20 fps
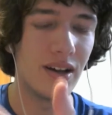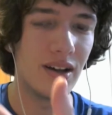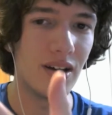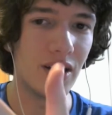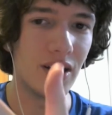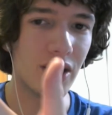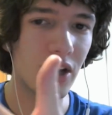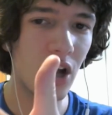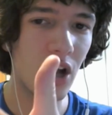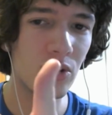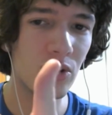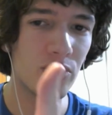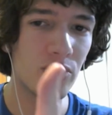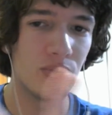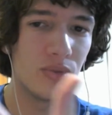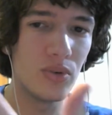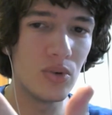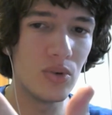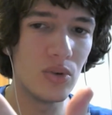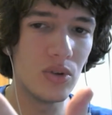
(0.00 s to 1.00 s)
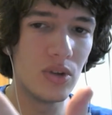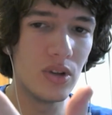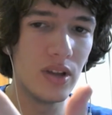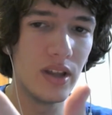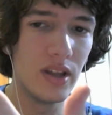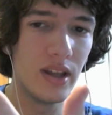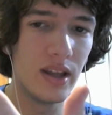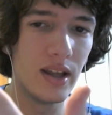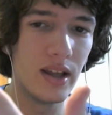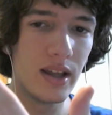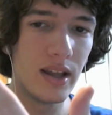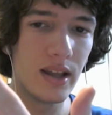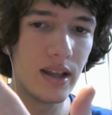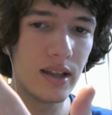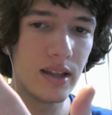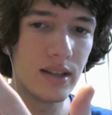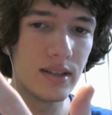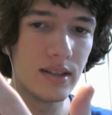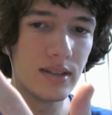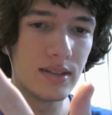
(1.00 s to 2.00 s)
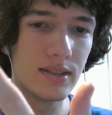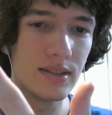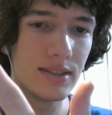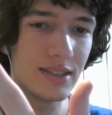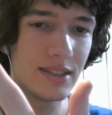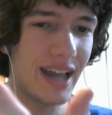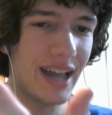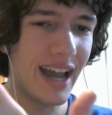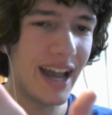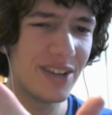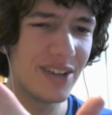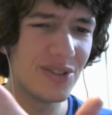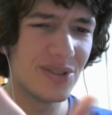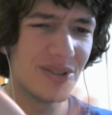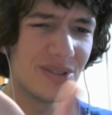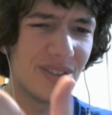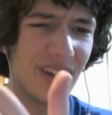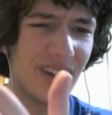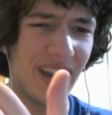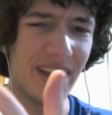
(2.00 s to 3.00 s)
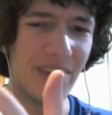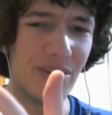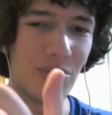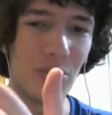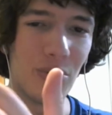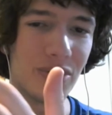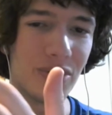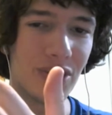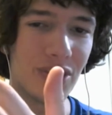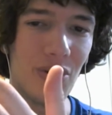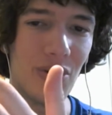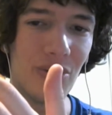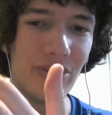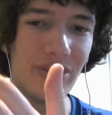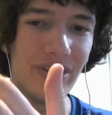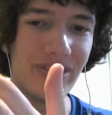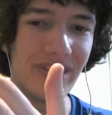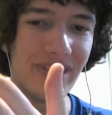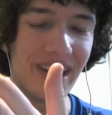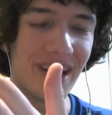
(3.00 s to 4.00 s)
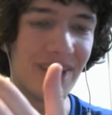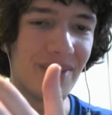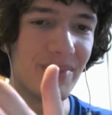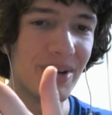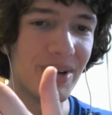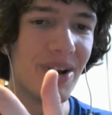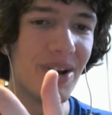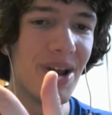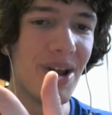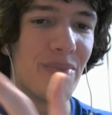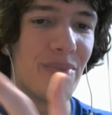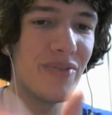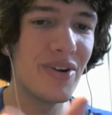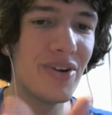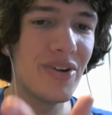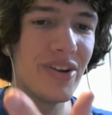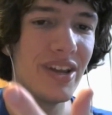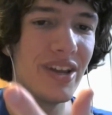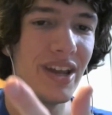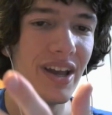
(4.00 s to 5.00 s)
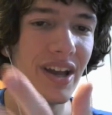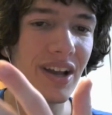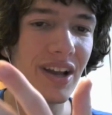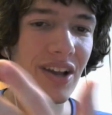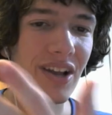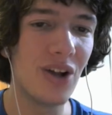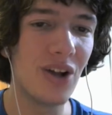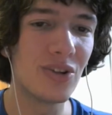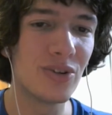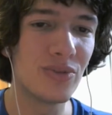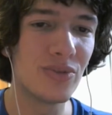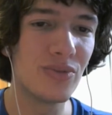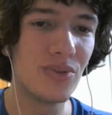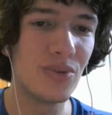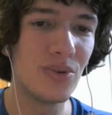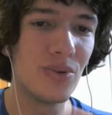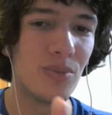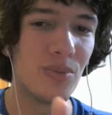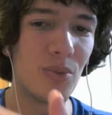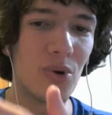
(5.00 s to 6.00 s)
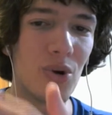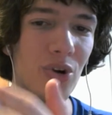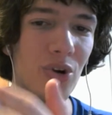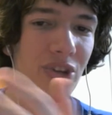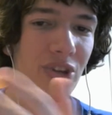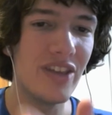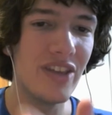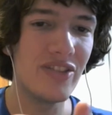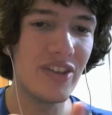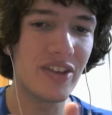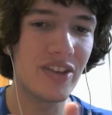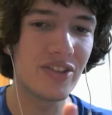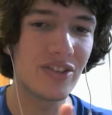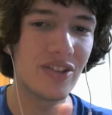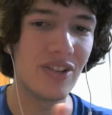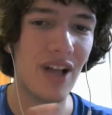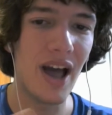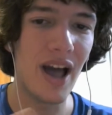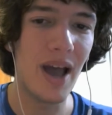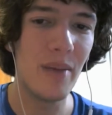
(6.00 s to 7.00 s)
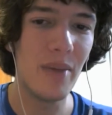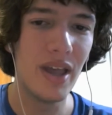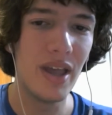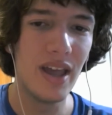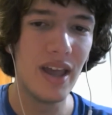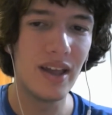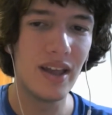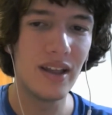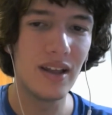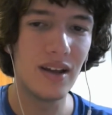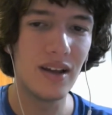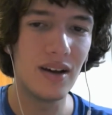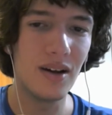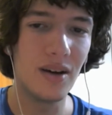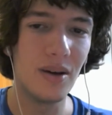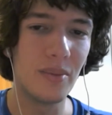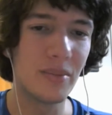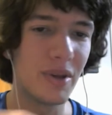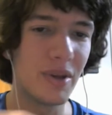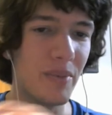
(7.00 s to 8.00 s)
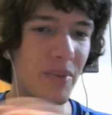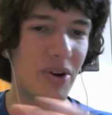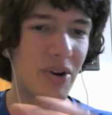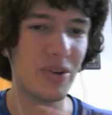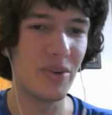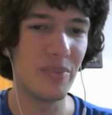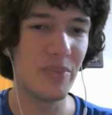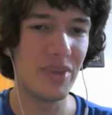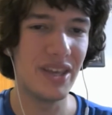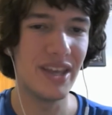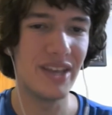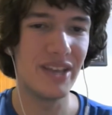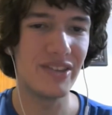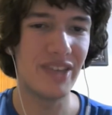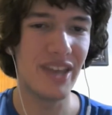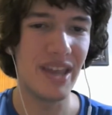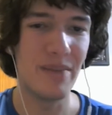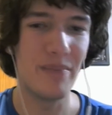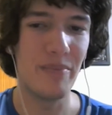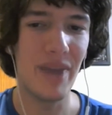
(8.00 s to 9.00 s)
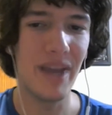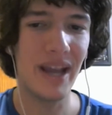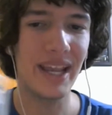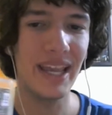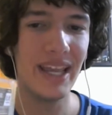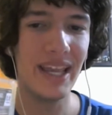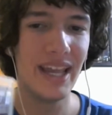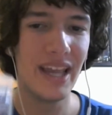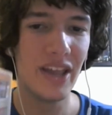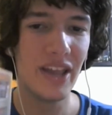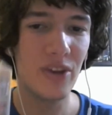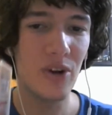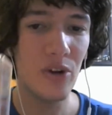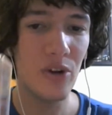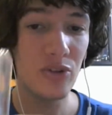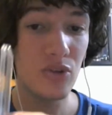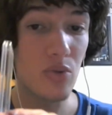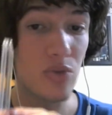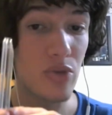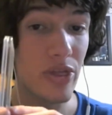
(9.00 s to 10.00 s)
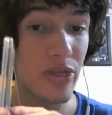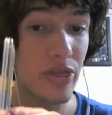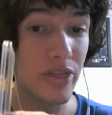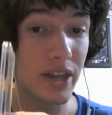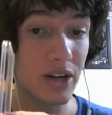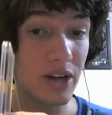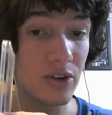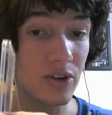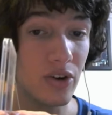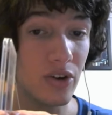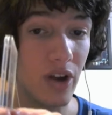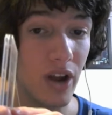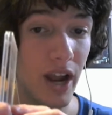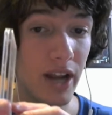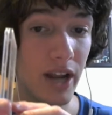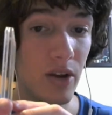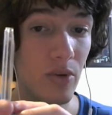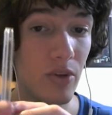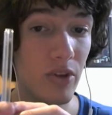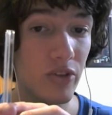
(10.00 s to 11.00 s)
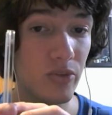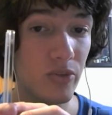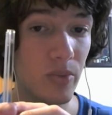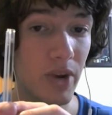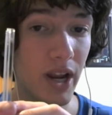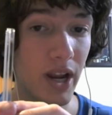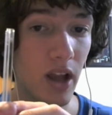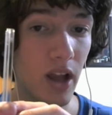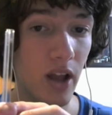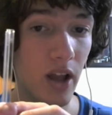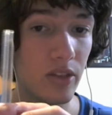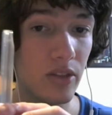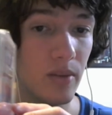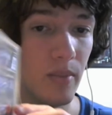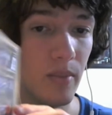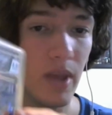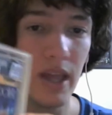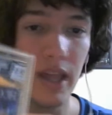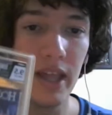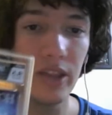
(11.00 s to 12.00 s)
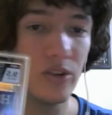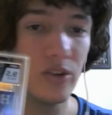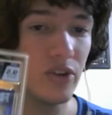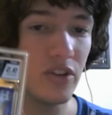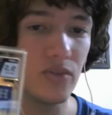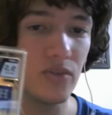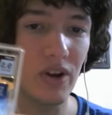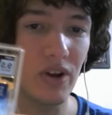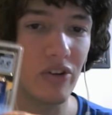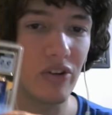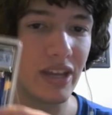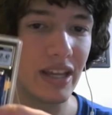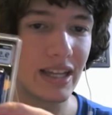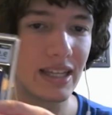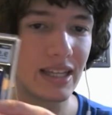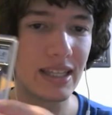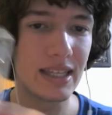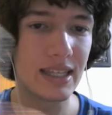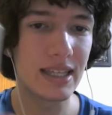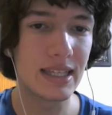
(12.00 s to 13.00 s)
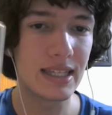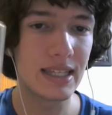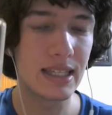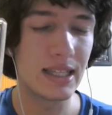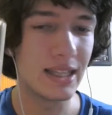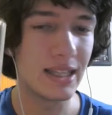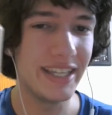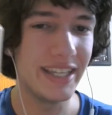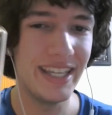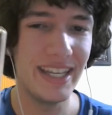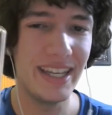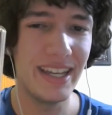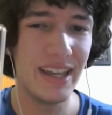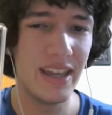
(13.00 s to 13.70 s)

colorful style. I don't know what to call this thing up here. But very colorful, more artistic slab. Compared to PSA and Beckett. They're also thicker, I noticed when I got them. They're just very clean,